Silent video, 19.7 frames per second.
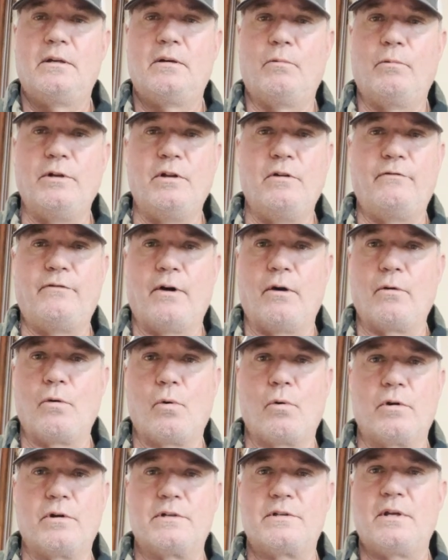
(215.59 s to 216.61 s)
We do phone
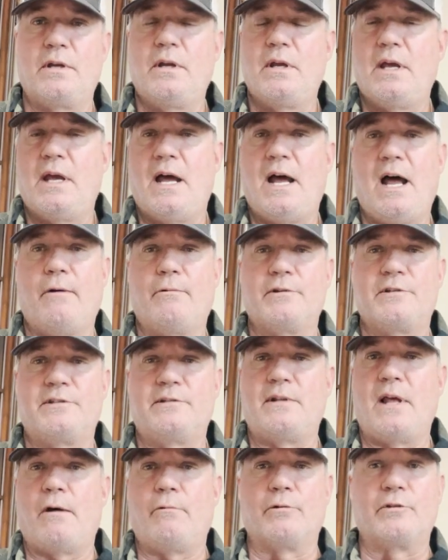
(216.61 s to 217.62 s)
orders. I will
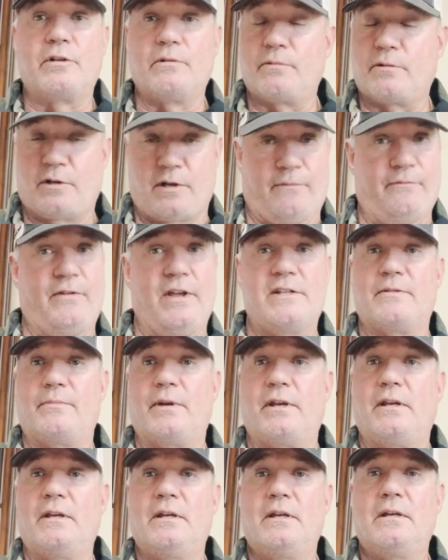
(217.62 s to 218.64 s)
come visit
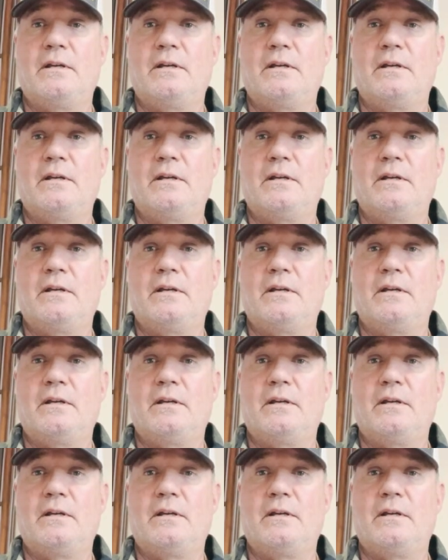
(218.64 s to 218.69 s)
me.